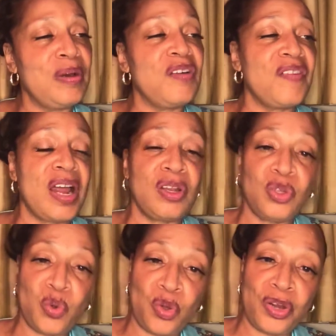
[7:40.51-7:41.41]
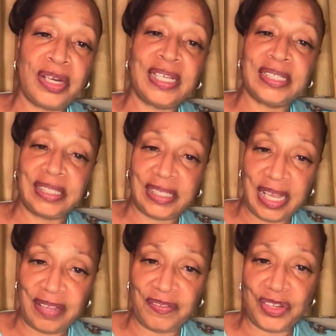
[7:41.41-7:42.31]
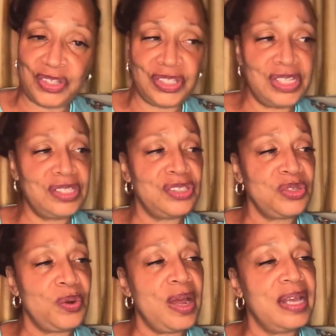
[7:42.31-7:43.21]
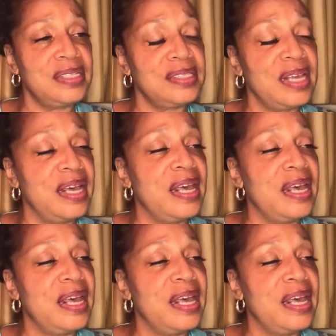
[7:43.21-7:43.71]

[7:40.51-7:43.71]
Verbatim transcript: of our Lord and Savior Jesus Christ.